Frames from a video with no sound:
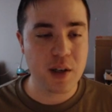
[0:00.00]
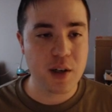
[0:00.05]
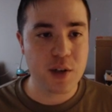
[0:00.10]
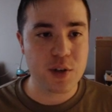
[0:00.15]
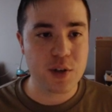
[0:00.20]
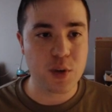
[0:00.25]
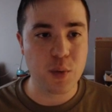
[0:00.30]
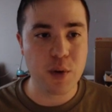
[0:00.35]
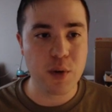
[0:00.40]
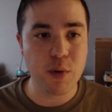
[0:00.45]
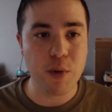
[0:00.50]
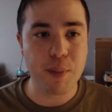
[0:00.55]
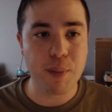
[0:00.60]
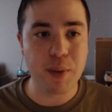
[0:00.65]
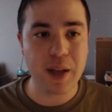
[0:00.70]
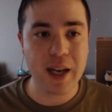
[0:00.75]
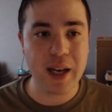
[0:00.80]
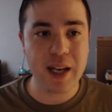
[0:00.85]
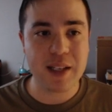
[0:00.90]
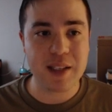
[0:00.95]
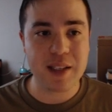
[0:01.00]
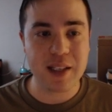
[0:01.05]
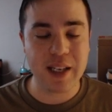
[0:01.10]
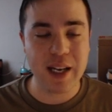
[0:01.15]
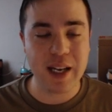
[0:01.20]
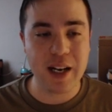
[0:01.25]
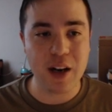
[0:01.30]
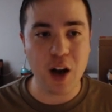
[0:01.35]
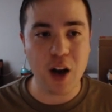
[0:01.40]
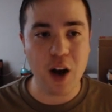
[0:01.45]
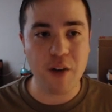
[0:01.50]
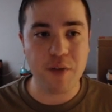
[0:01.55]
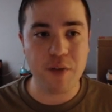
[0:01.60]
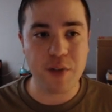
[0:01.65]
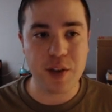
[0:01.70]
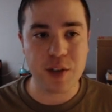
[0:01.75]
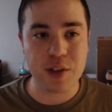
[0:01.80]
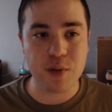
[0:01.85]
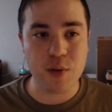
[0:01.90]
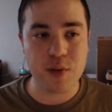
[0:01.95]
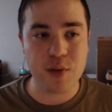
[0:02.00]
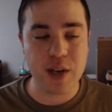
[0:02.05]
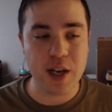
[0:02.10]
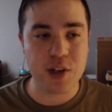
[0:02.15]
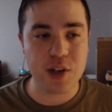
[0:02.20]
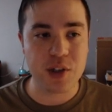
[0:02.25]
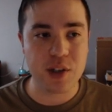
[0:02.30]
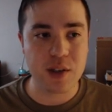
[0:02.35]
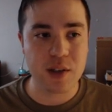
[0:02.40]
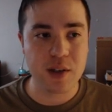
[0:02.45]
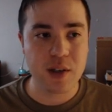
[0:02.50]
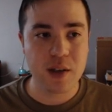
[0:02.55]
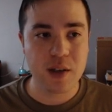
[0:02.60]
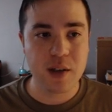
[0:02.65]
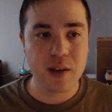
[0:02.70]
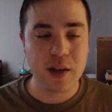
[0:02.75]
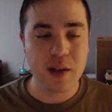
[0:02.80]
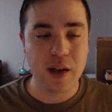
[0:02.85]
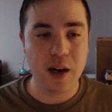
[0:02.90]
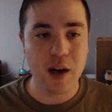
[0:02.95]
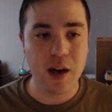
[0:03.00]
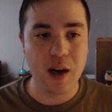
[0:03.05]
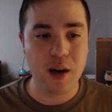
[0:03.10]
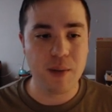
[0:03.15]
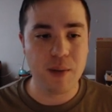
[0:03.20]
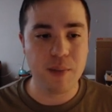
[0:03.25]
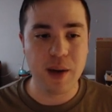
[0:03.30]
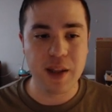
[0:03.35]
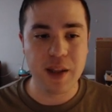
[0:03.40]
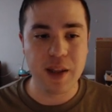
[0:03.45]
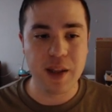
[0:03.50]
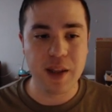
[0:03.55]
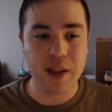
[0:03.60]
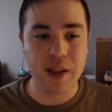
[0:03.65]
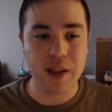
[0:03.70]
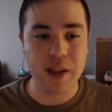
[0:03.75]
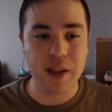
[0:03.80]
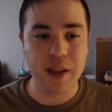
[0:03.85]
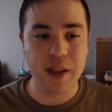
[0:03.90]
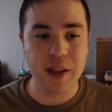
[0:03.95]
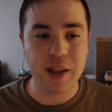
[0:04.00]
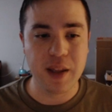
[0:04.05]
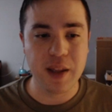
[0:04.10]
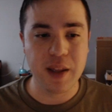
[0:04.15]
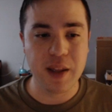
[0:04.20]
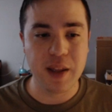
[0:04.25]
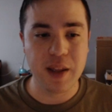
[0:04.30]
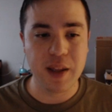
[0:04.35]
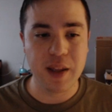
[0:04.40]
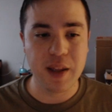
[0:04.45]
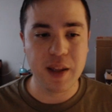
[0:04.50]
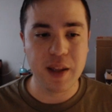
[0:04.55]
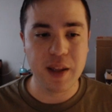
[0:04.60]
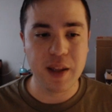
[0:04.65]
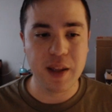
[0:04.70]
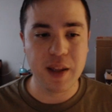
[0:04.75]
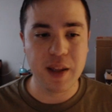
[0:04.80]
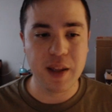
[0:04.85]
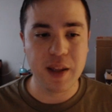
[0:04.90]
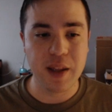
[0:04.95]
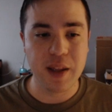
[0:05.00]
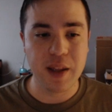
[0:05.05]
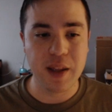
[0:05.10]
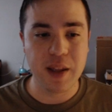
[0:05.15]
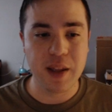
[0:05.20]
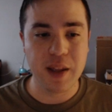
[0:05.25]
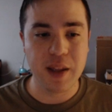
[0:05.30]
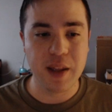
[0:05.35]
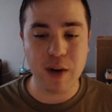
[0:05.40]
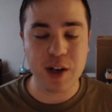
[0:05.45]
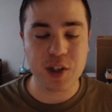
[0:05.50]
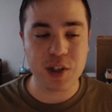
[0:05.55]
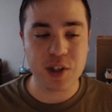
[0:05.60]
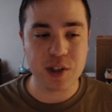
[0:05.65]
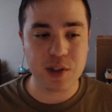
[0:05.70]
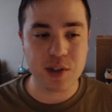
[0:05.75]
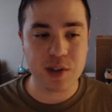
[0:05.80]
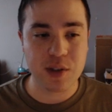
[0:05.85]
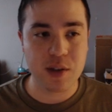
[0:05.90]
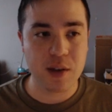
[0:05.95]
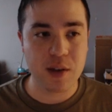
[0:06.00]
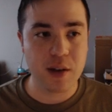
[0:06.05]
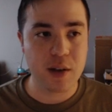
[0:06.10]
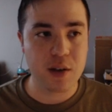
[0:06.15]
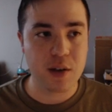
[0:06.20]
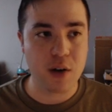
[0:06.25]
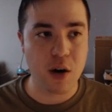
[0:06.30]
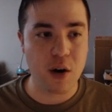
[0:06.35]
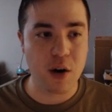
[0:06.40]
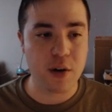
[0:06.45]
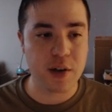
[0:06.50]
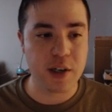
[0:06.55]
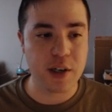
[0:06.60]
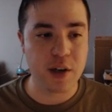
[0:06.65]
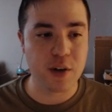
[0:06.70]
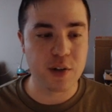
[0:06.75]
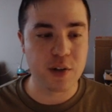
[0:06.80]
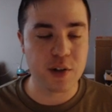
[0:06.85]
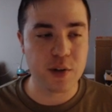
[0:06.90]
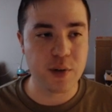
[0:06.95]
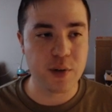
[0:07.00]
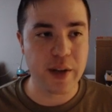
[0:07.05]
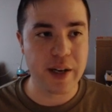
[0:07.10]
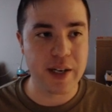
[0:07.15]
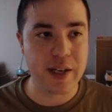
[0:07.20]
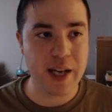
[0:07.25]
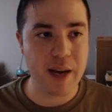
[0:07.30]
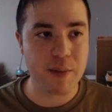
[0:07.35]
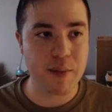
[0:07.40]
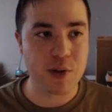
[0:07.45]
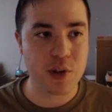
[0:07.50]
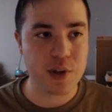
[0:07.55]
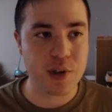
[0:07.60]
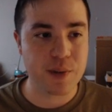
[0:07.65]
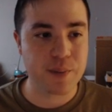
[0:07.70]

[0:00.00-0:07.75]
So we will play it to get it off this rotation, and then play another spell, and then again that Righteous card here to do that damage.